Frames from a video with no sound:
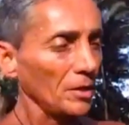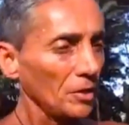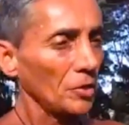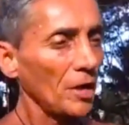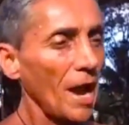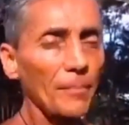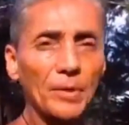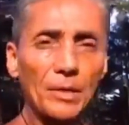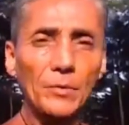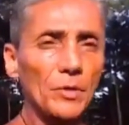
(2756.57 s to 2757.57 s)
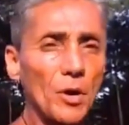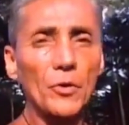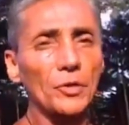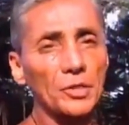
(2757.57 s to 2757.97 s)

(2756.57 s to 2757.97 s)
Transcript: you're happy? No, you're